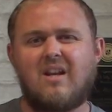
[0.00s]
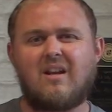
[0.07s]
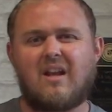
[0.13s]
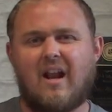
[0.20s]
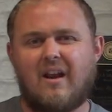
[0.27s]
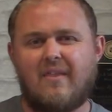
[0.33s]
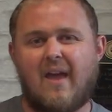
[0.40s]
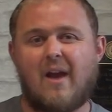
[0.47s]
and
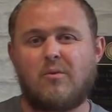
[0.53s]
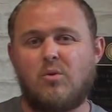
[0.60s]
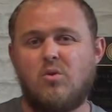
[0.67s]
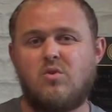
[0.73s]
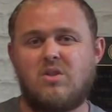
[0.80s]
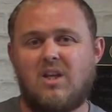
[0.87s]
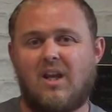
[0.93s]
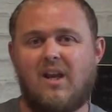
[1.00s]
kind of that
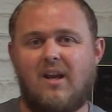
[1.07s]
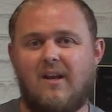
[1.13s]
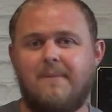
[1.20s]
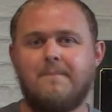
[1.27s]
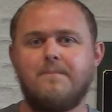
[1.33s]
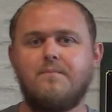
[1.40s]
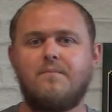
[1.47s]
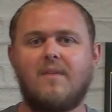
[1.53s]

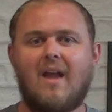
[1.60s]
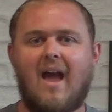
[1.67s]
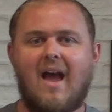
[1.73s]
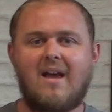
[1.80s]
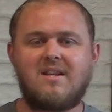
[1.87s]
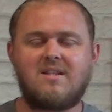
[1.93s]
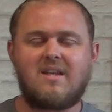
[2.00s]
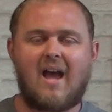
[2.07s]
routine
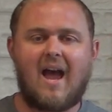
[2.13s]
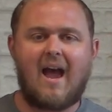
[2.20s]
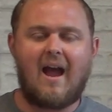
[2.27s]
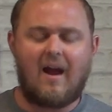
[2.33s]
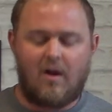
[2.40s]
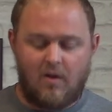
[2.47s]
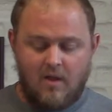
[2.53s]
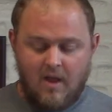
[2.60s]
as to
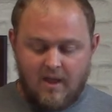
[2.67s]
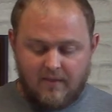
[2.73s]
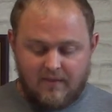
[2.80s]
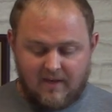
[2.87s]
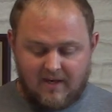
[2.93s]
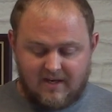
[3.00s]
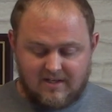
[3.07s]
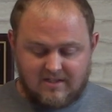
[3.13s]
how
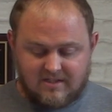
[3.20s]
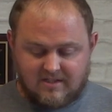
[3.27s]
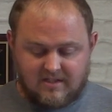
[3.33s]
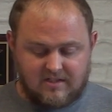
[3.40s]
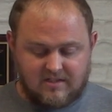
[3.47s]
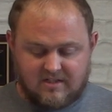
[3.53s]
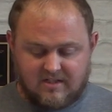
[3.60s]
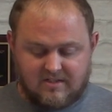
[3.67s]
the
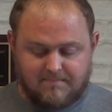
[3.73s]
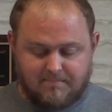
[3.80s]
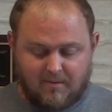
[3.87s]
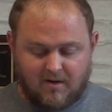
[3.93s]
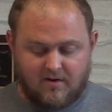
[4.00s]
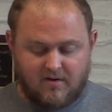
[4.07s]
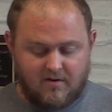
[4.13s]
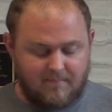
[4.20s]
incense is
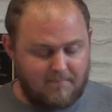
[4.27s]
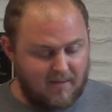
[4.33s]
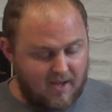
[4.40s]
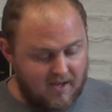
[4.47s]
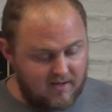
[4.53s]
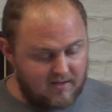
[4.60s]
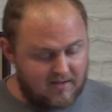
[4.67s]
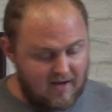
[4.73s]
burned.
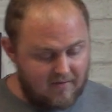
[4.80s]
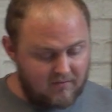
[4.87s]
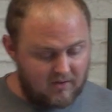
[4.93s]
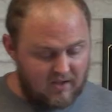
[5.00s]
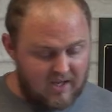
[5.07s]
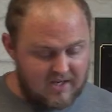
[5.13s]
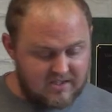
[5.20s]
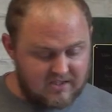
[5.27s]
But
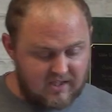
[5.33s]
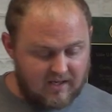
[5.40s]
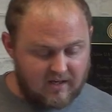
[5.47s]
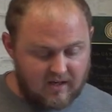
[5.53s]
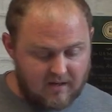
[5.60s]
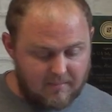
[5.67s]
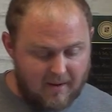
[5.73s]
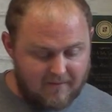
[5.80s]
nevertheless,
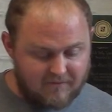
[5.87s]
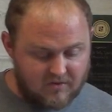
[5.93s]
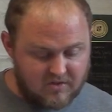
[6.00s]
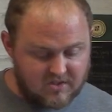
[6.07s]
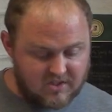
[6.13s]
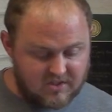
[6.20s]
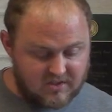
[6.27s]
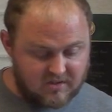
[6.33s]
thinking about
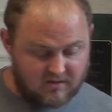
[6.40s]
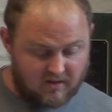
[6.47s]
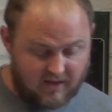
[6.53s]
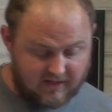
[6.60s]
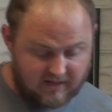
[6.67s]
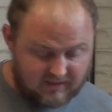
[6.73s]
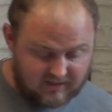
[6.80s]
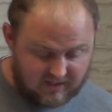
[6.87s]
verses
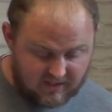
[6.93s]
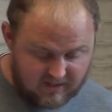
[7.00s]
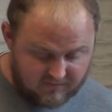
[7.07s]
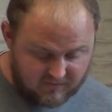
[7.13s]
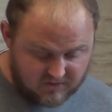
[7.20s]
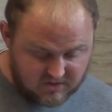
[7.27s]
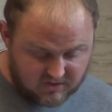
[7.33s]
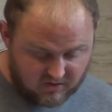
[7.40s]
like at the end
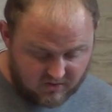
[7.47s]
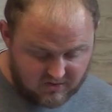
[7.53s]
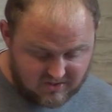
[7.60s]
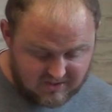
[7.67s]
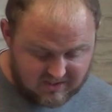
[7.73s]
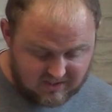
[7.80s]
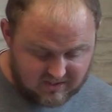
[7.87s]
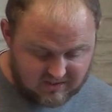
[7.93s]
of verse
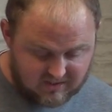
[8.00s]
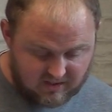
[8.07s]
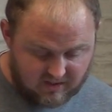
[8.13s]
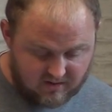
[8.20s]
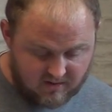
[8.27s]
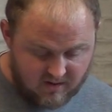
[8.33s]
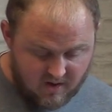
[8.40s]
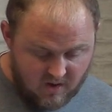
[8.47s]
36
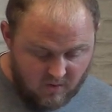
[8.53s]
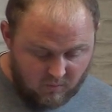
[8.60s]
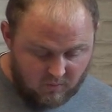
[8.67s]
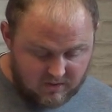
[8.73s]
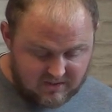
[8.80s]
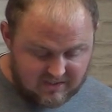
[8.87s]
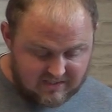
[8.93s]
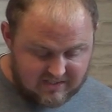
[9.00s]
there,
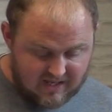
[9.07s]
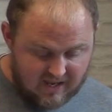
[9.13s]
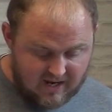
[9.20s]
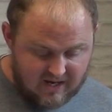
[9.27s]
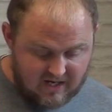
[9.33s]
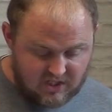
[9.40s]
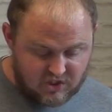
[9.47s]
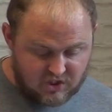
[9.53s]
what does it
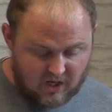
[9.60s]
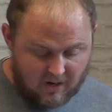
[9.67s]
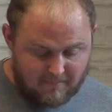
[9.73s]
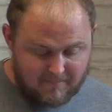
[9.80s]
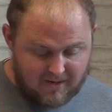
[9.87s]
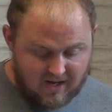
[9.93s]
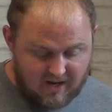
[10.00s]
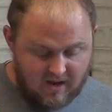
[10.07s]
say? It
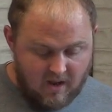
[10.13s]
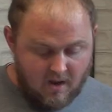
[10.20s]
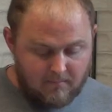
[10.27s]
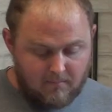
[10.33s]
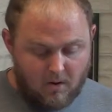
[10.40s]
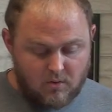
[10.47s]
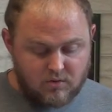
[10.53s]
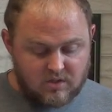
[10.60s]
shall be
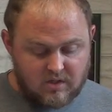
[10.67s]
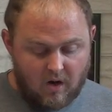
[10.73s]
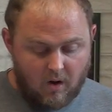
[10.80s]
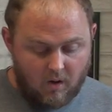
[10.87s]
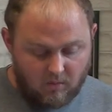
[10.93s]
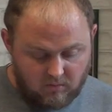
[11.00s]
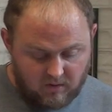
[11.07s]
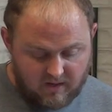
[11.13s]
most
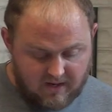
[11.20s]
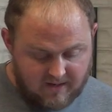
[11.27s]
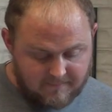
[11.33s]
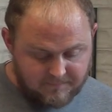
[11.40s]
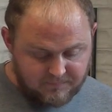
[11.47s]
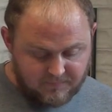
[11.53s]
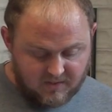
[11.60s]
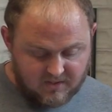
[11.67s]

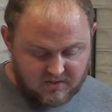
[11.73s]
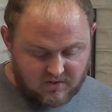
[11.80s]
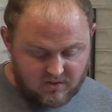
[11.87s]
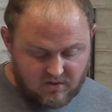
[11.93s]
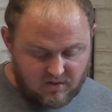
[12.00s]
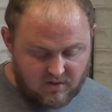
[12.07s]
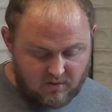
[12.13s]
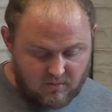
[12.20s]
holy to
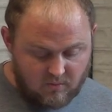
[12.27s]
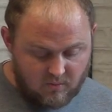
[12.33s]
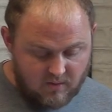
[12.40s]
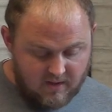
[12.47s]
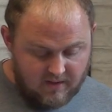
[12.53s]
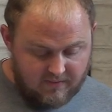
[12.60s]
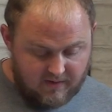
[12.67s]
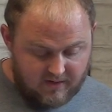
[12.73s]

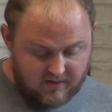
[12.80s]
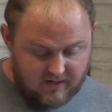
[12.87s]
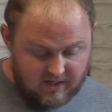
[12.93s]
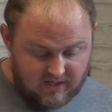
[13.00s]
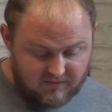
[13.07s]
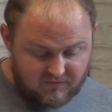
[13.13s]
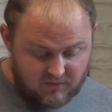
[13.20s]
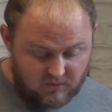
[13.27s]
you. There
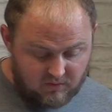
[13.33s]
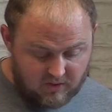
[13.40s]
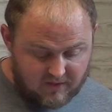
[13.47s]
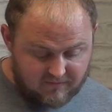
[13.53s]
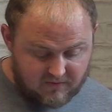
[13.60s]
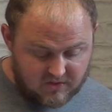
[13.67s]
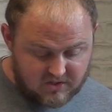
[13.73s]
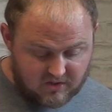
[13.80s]
again, if you look
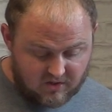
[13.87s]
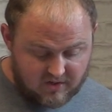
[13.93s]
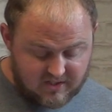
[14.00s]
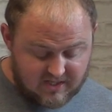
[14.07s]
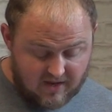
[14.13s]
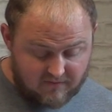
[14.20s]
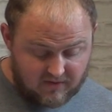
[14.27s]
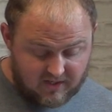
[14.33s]
in verse
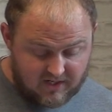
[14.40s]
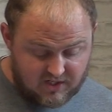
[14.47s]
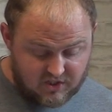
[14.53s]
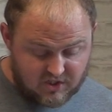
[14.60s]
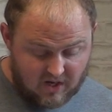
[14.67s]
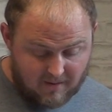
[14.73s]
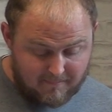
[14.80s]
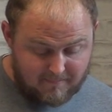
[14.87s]
37, it
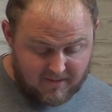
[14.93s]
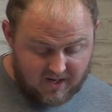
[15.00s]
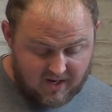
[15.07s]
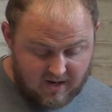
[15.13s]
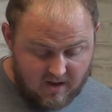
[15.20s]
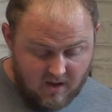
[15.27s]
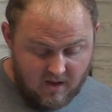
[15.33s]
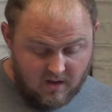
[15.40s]
shall
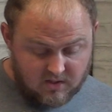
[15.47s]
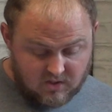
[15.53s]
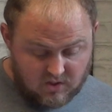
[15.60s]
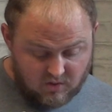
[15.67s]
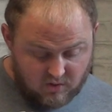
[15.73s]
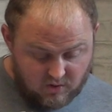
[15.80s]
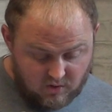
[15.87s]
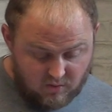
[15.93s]
be
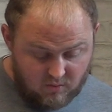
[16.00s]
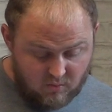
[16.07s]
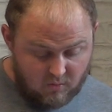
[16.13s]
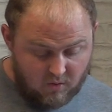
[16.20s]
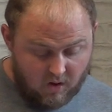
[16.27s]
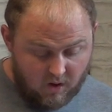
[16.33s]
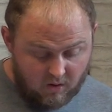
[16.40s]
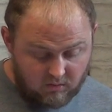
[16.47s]
to you
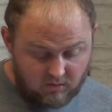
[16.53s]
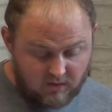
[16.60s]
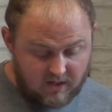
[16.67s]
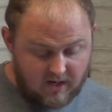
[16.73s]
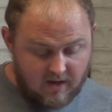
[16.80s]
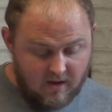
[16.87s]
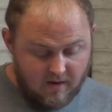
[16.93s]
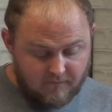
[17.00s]

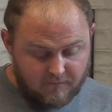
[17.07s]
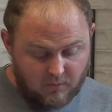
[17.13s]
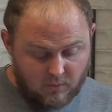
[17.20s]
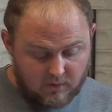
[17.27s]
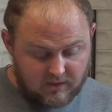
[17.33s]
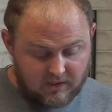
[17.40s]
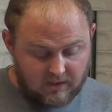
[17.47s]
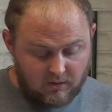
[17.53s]
holy
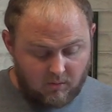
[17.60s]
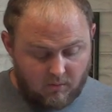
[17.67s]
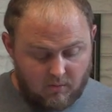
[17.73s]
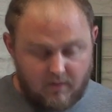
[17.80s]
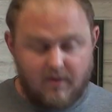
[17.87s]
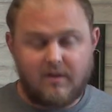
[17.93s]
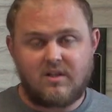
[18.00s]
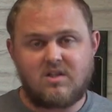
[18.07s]
for the
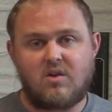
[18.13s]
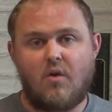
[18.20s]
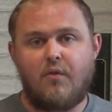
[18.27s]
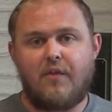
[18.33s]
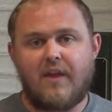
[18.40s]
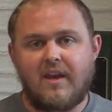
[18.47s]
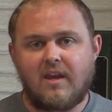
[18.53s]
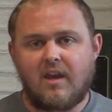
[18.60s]
Lord. So
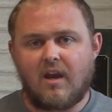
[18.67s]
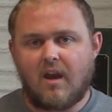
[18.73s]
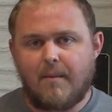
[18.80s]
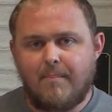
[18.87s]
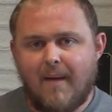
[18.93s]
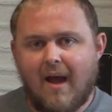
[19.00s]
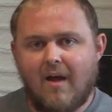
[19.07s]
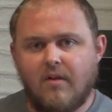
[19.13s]
thinking
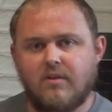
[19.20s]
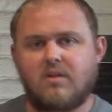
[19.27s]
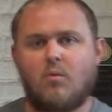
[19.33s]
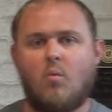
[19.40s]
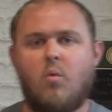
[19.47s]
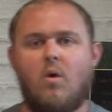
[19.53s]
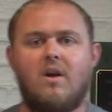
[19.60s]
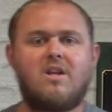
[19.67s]
about
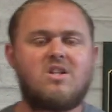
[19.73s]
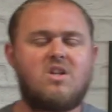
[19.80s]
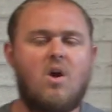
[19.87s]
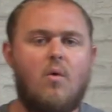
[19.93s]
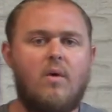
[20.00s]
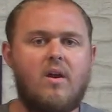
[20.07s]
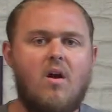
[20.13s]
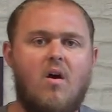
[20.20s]
what is
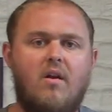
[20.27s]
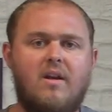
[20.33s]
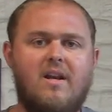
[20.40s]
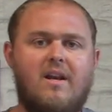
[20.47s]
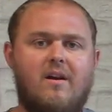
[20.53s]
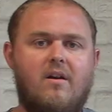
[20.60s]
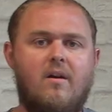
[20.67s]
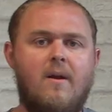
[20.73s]
going on
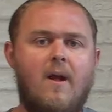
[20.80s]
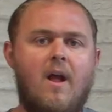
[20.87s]
here,